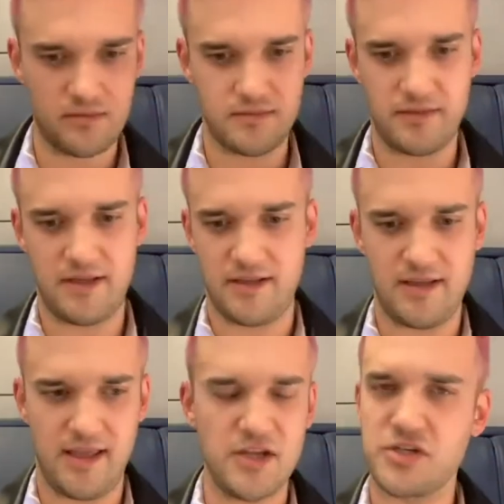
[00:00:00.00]

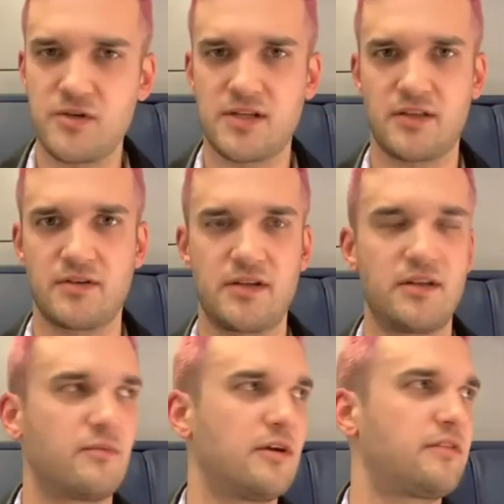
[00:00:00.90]
issues that they're
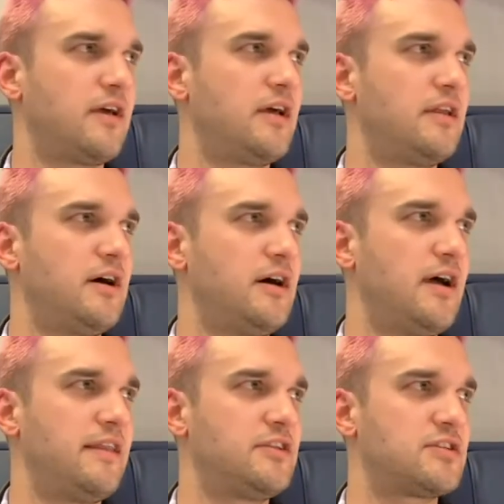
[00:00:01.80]
dealing with, and
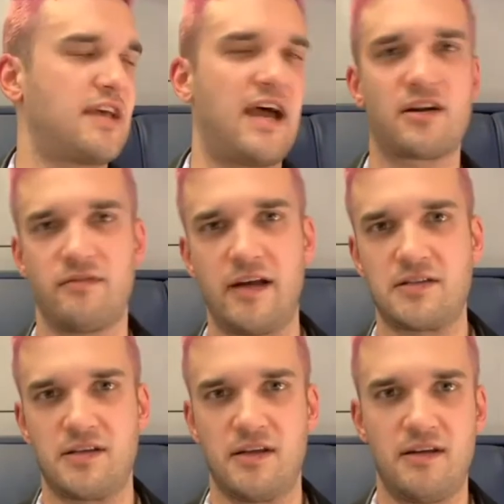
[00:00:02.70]
it just aggravates
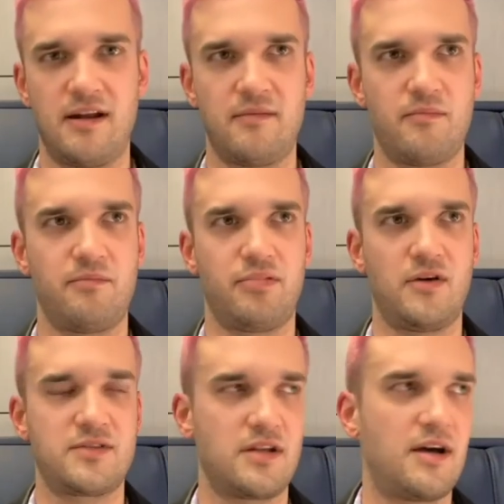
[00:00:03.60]
it and it
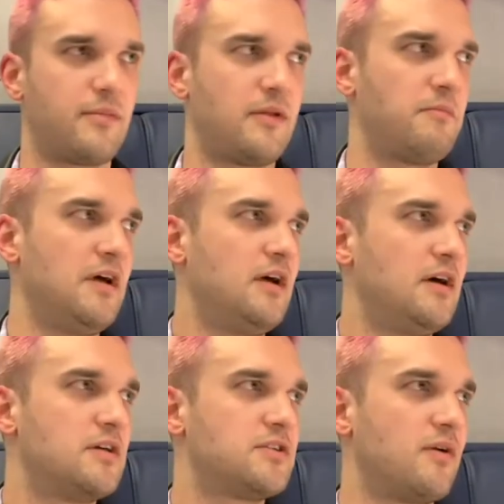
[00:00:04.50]
blows it up. And
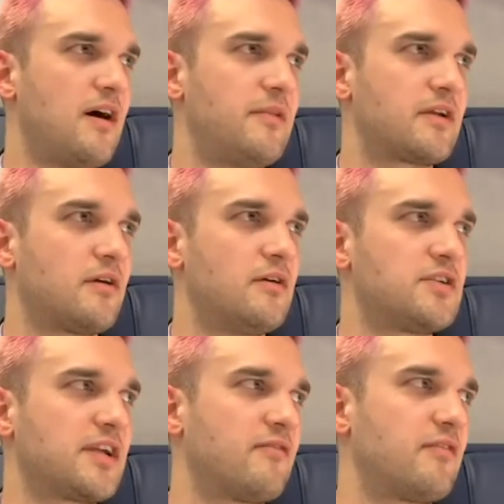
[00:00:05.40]
so I've been
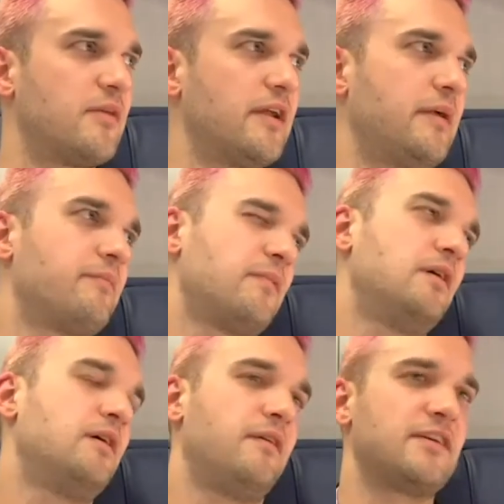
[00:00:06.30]
encouraging everybody.
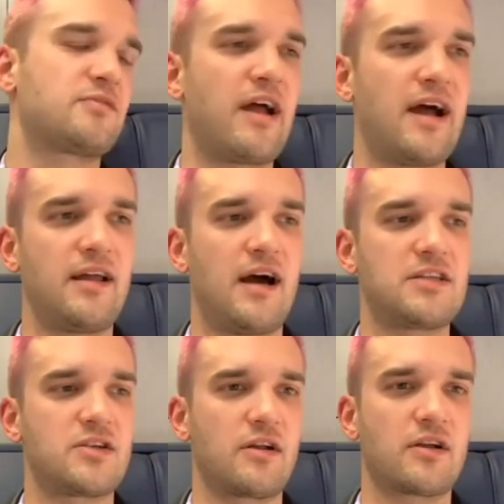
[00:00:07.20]
That's why I
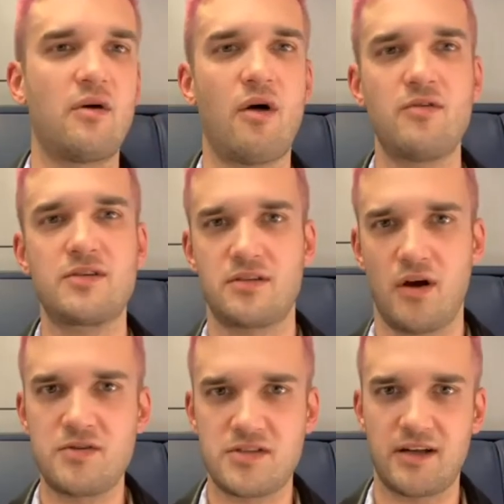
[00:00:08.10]
started
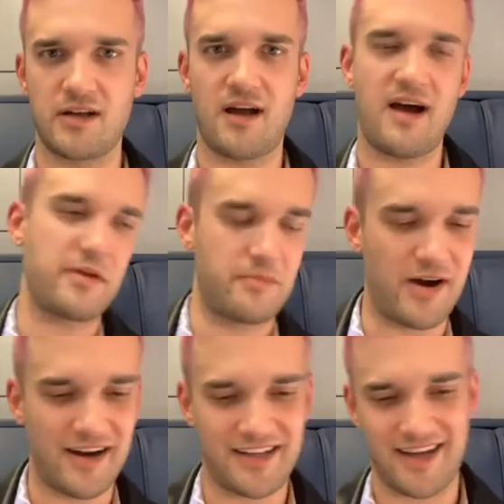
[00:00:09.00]
co-hosting a comedy
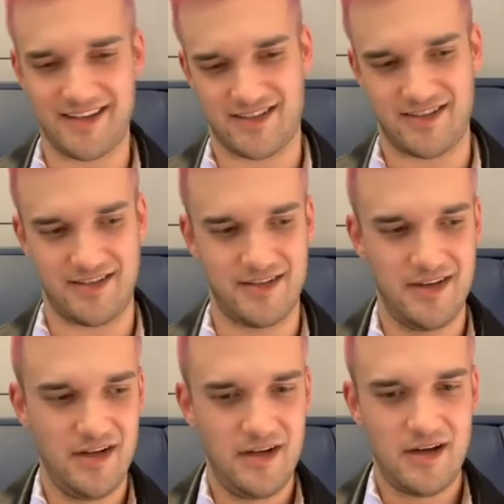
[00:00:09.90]
podcast,
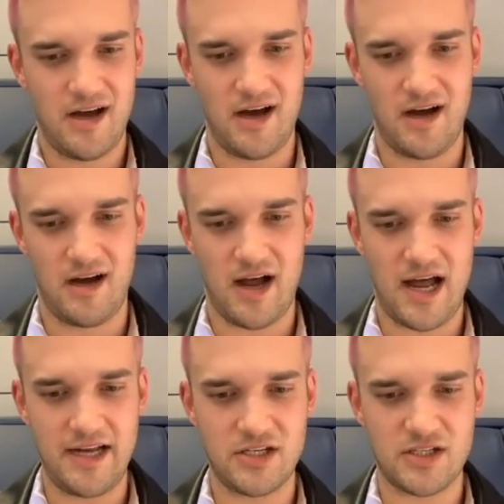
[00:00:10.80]
because
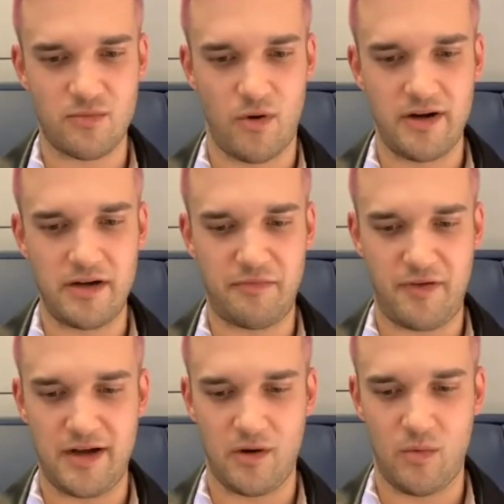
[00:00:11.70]
I just wanted to
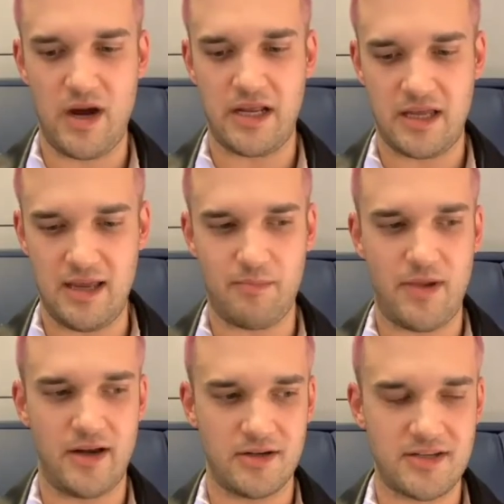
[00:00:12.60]
find a way to keep
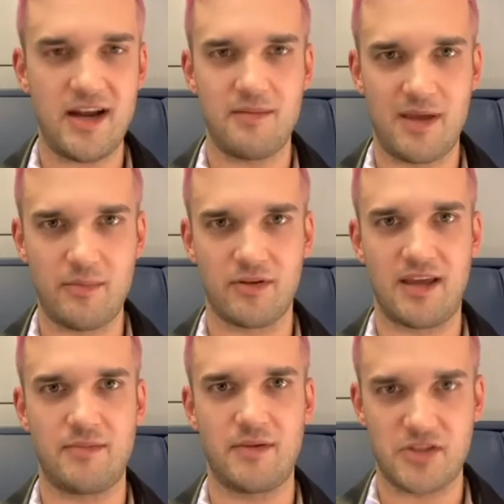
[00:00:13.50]
entertaining people,
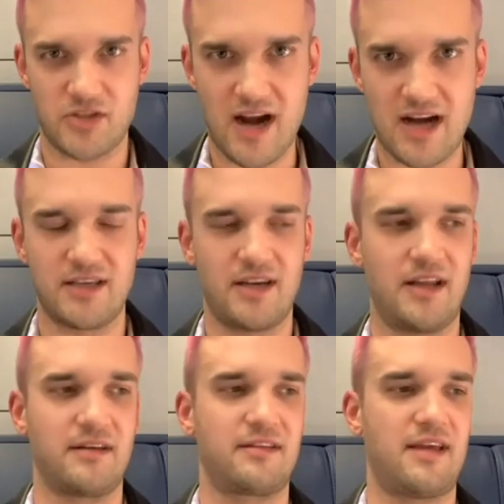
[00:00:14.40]
keep them distracted,
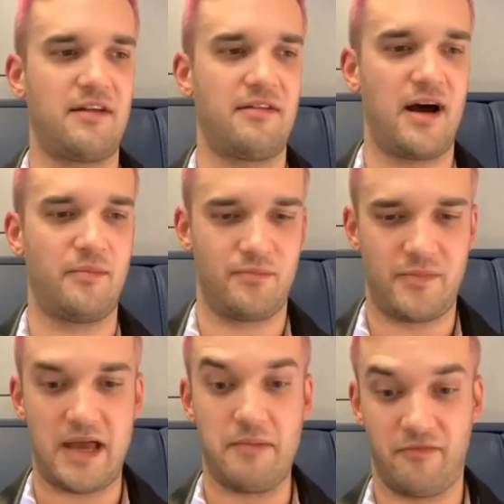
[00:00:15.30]
and help
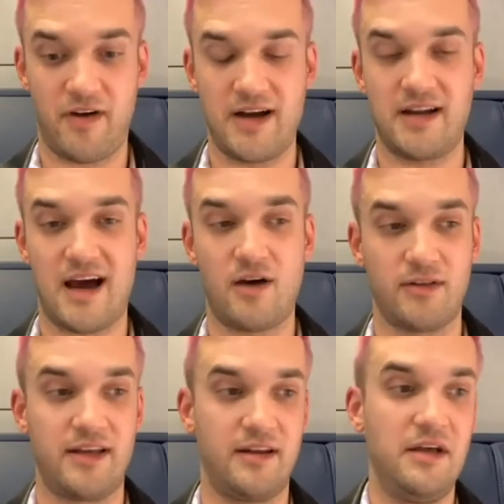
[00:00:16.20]
them find an
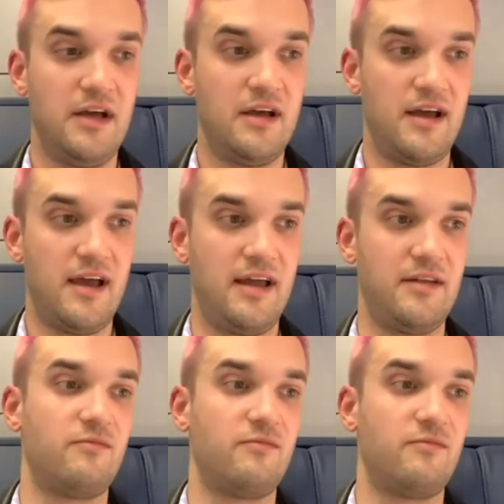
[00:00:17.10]
outlet. And